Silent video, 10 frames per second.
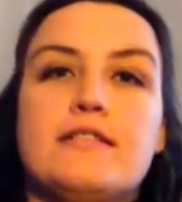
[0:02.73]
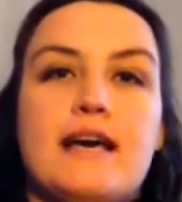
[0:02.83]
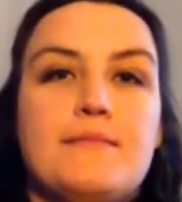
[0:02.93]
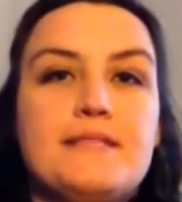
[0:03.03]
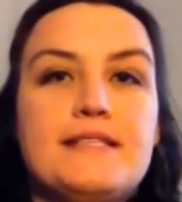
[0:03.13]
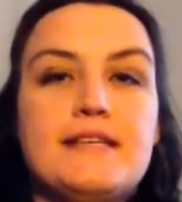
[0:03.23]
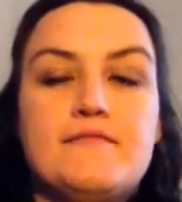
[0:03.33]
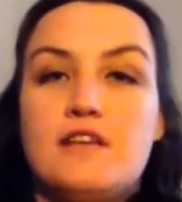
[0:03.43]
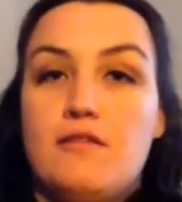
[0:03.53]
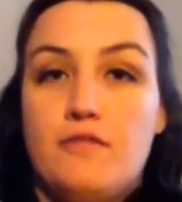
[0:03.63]
time since I've
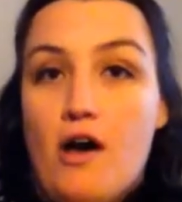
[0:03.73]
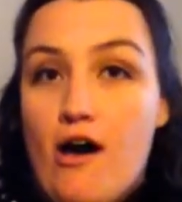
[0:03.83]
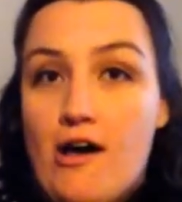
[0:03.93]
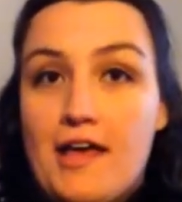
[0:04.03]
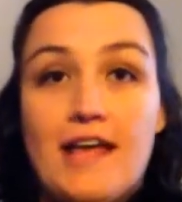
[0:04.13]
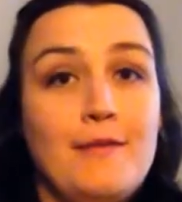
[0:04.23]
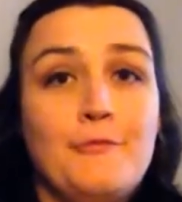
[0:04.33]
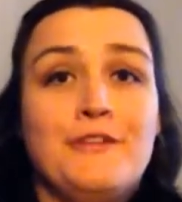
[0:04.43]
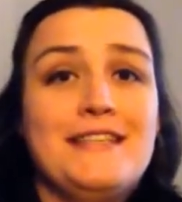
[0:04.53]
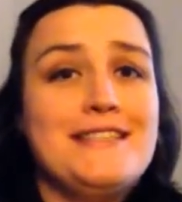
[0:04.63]
done a vlog and I'm
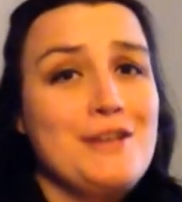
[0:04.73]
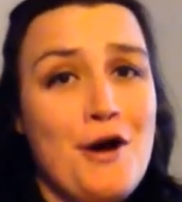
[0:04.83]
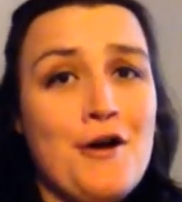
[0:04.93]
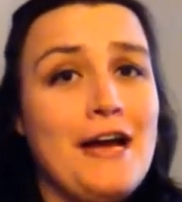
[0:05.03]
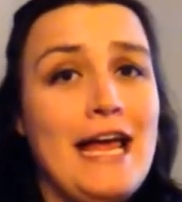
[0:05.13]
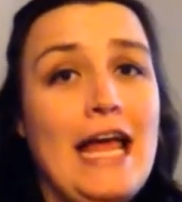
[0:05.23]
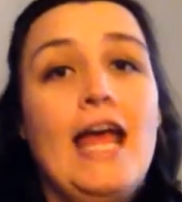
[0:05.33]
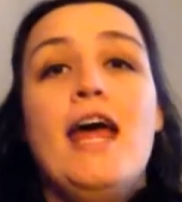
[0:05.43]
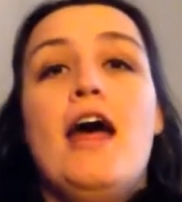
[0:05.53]
really sorry.